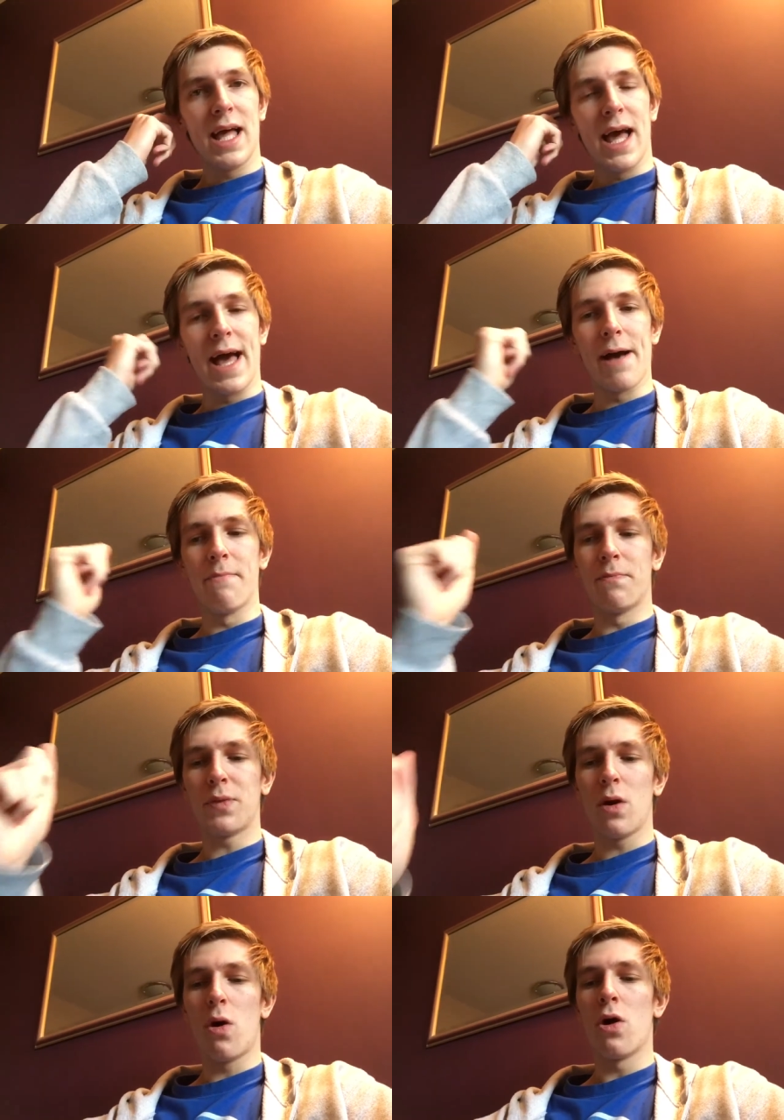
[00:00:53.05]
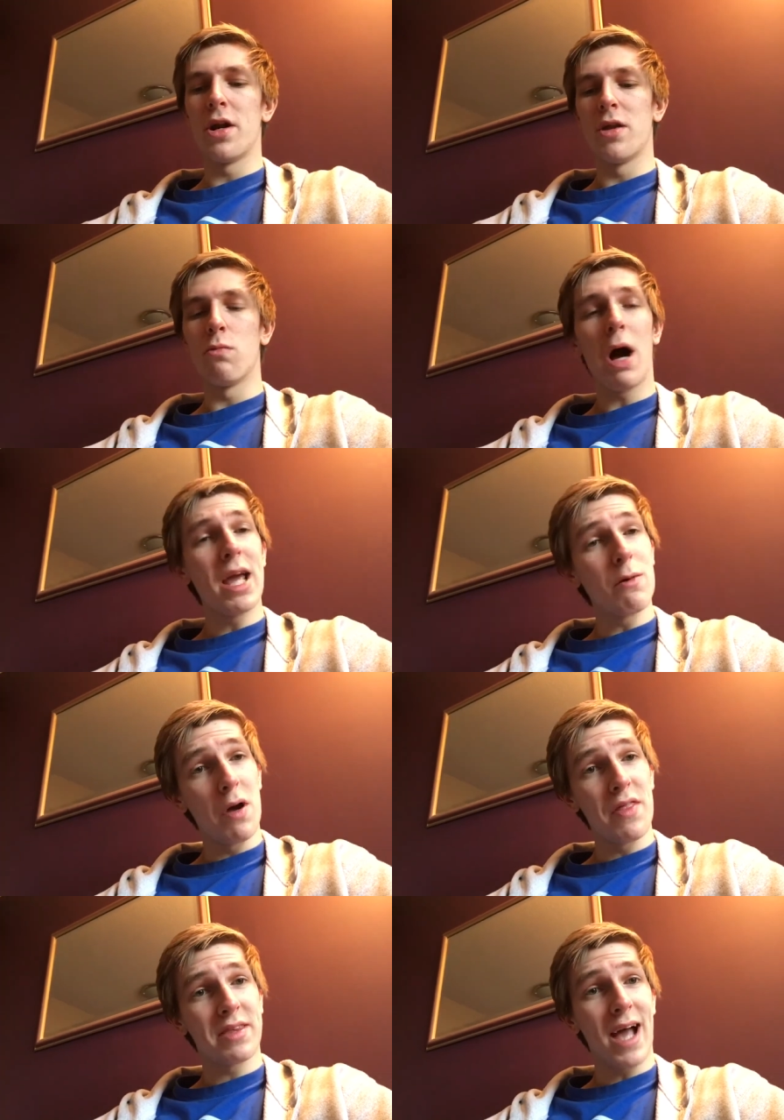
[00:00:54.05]
Um, Orton and Wyatt
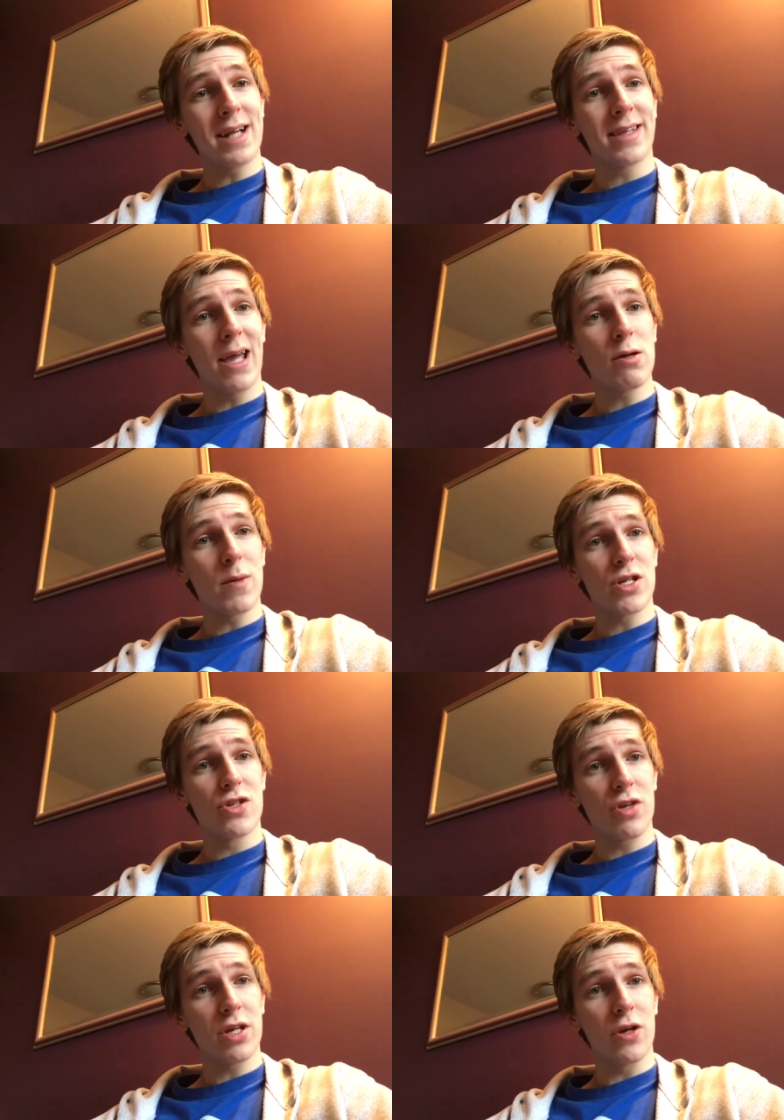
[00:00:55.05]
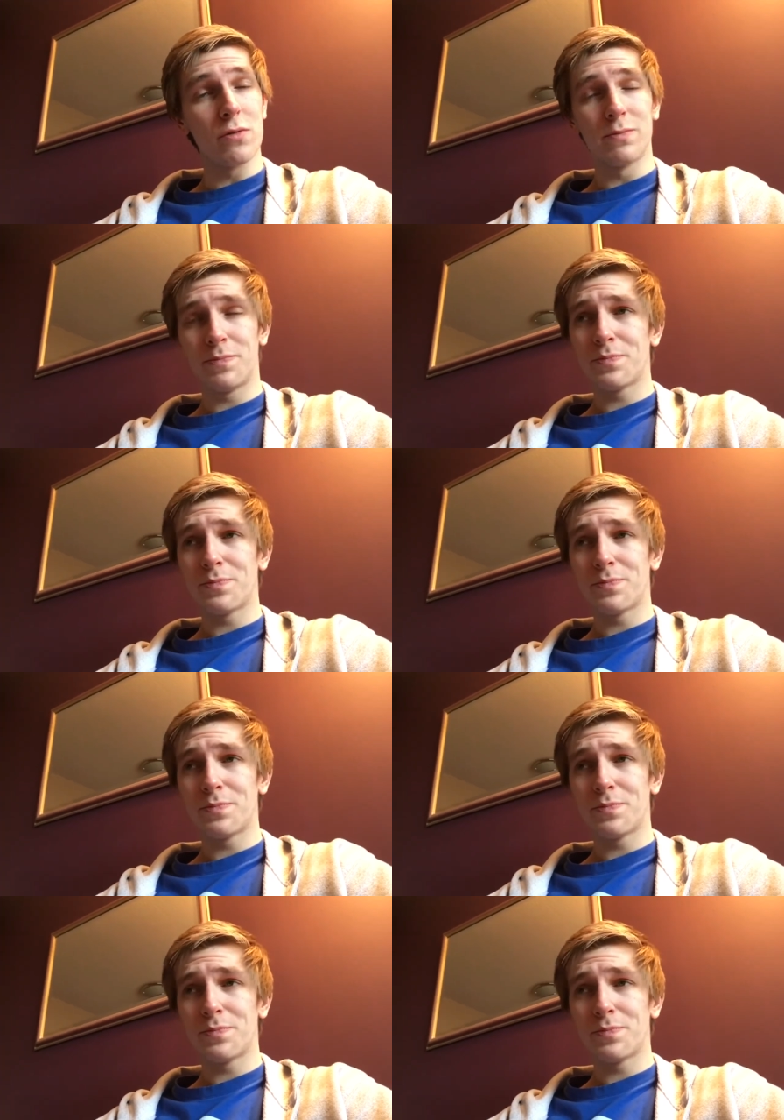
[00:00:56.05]
won the tag titles, which is really cool.